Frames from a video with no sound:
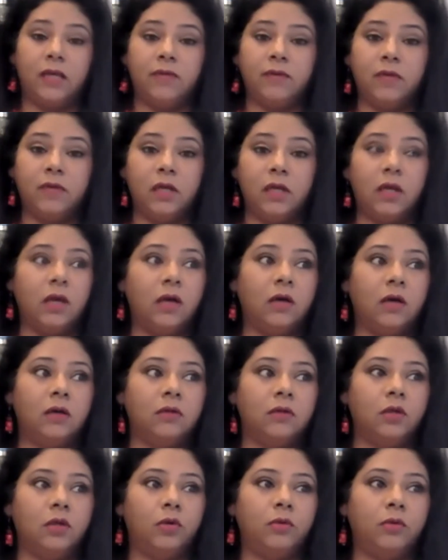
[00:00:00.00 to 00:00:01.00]
even in
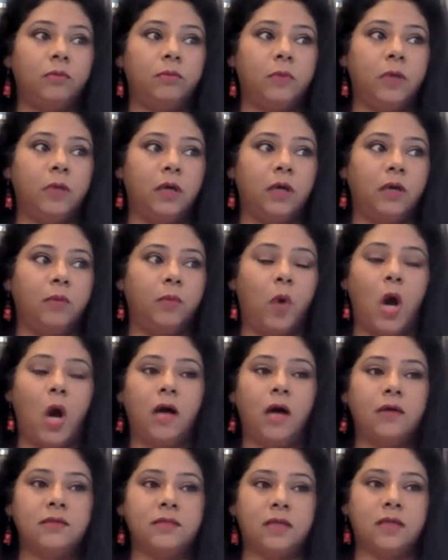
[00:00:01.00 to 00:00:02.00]
a
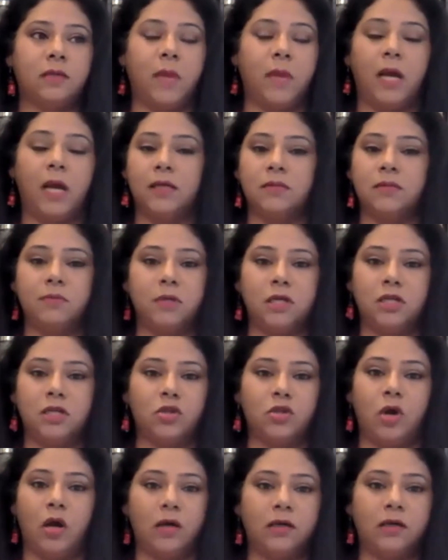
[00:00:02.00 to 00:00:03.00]
box that my husband
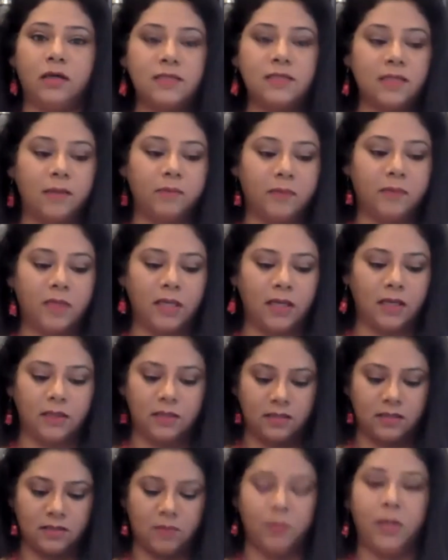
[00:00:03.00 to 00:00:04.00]
has ordered something,
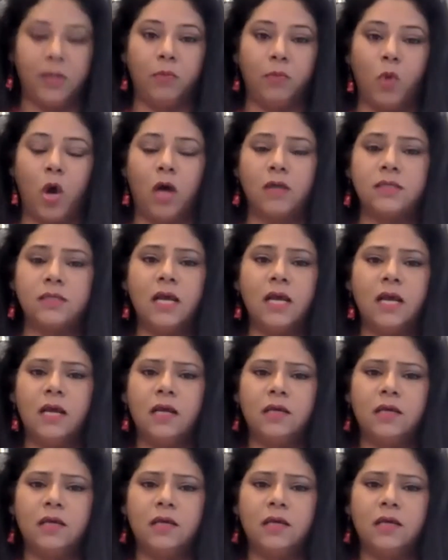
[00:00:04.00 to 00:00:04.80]
and there's a big box,